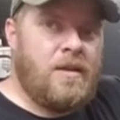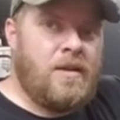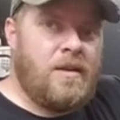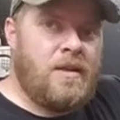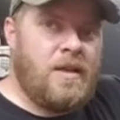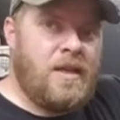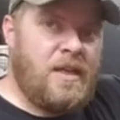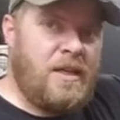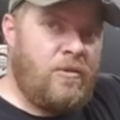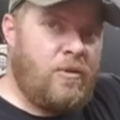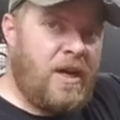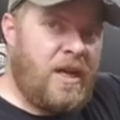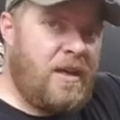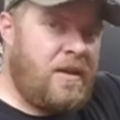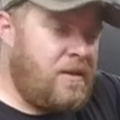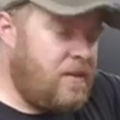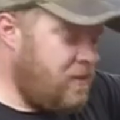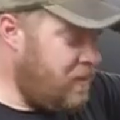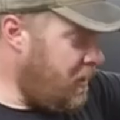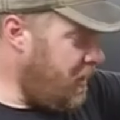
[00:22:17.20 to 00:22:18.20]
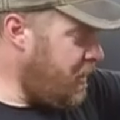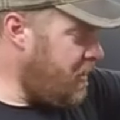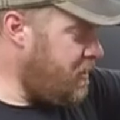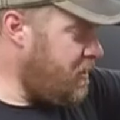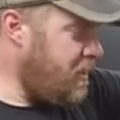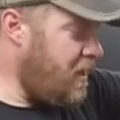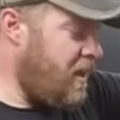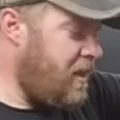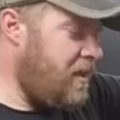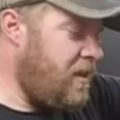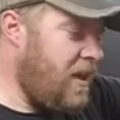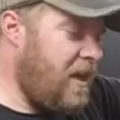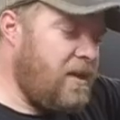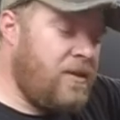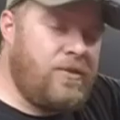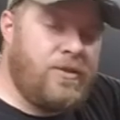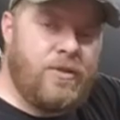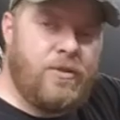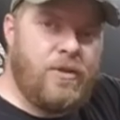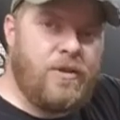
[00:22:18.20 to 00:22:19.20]
Anyway, like I said,
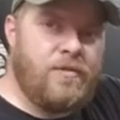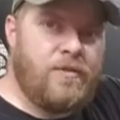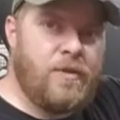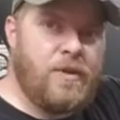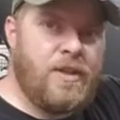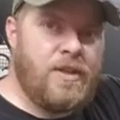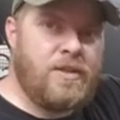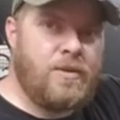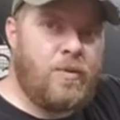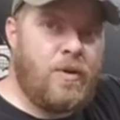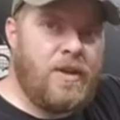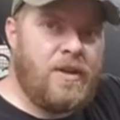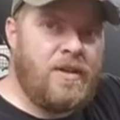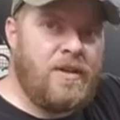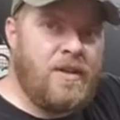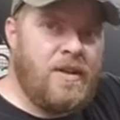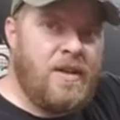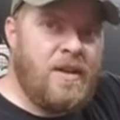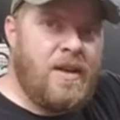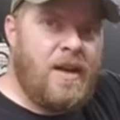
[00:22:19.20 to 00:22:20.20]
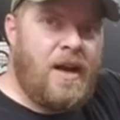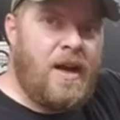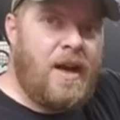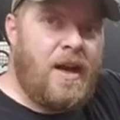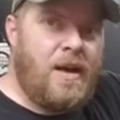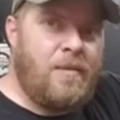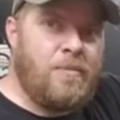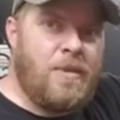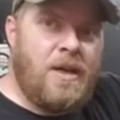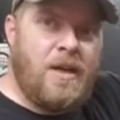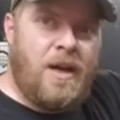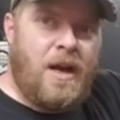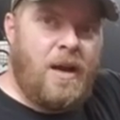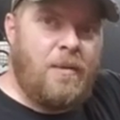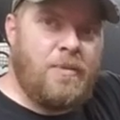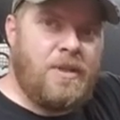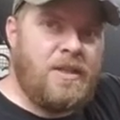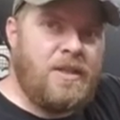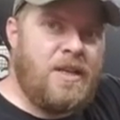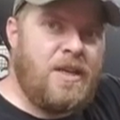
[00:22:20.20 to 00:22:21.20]
that'll do it for this one.
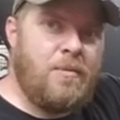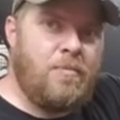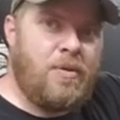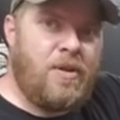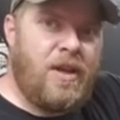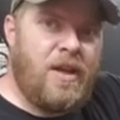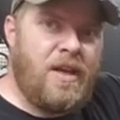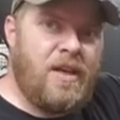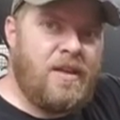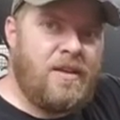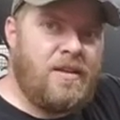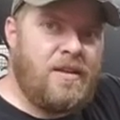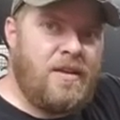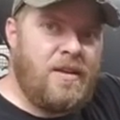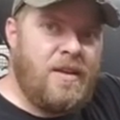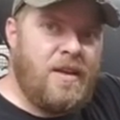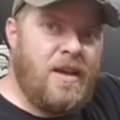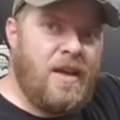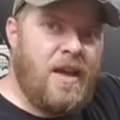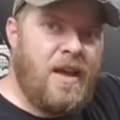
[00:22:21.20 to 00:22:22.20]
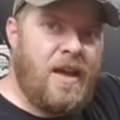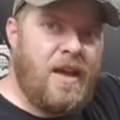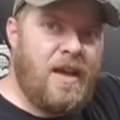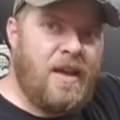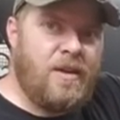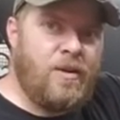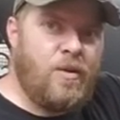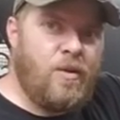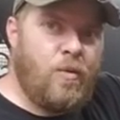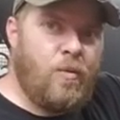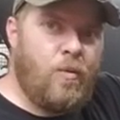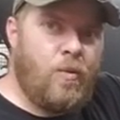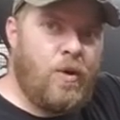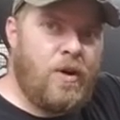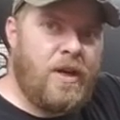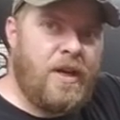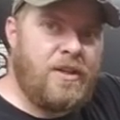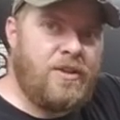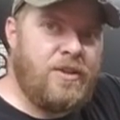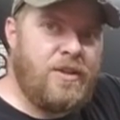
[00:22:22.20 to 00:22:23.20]
I'm going to keep playing, and
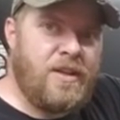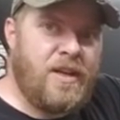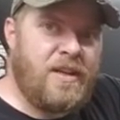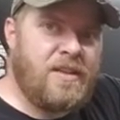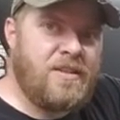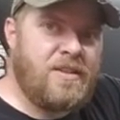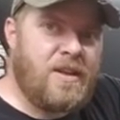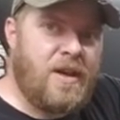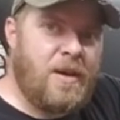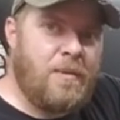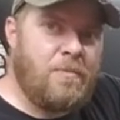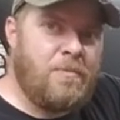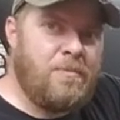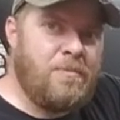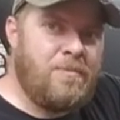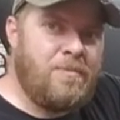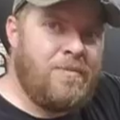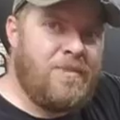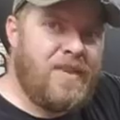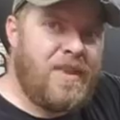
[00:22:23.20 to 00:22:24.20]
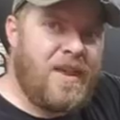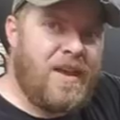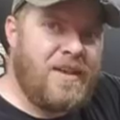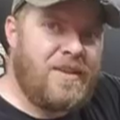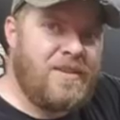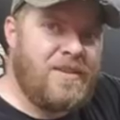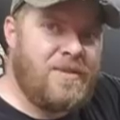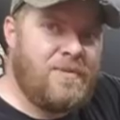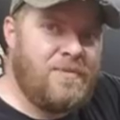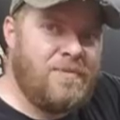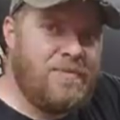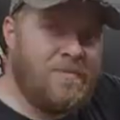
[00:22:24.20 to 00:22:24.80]
we'll catch you next time. Thanks.